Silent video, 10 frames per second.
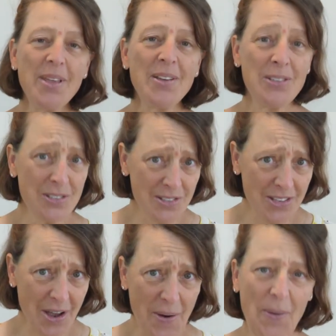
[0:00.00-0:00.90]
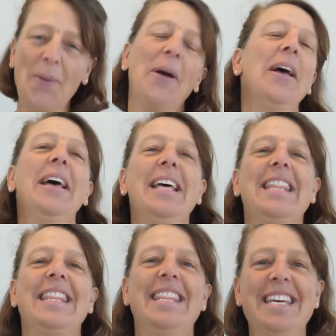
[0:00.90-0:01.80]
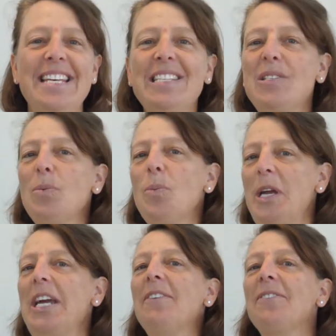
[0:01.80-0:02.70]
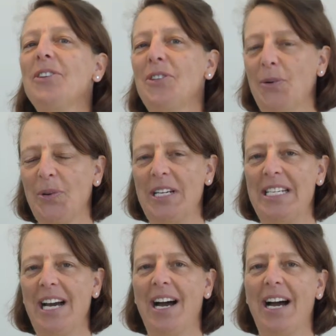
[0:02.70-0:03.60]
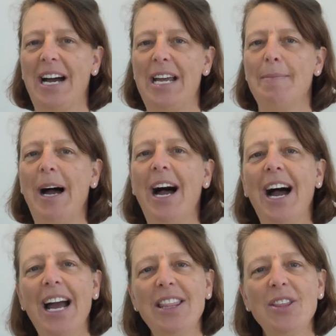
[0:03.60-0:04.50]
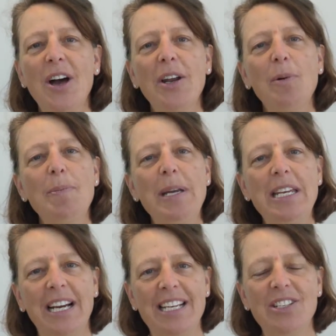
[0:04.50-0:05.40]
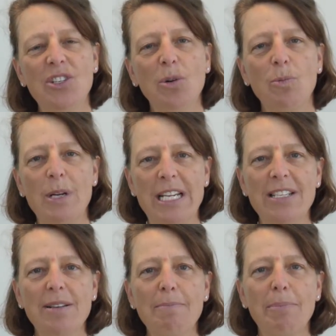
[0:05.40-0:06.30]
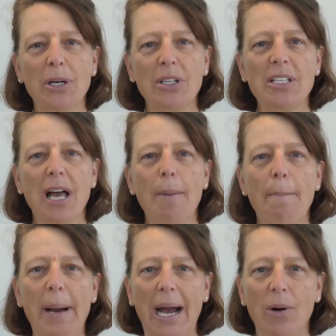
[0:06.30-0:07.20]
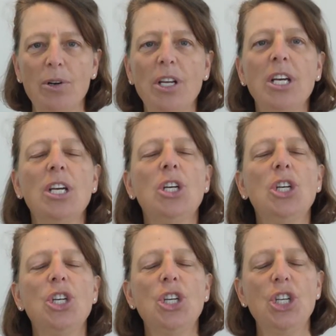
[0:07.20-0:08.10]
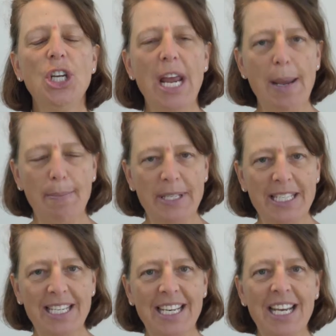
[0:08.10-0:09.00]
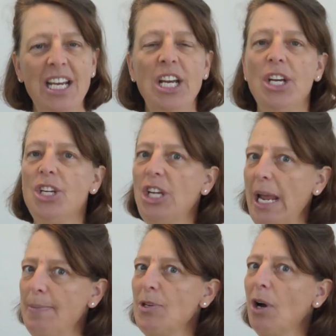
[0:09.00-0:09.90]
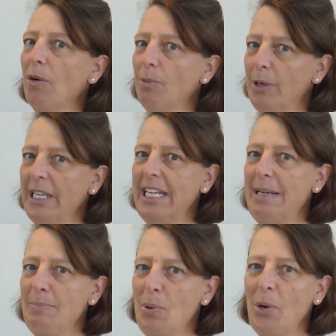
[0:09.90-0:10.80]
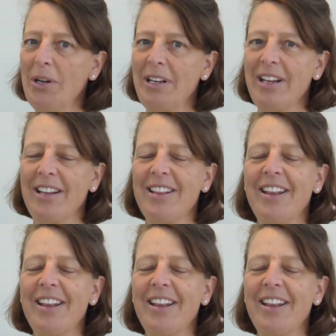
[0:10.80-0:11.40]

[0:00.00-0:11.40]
So, this week for story time, I thought it would be nice to read some books about shapes. Shapes are really important.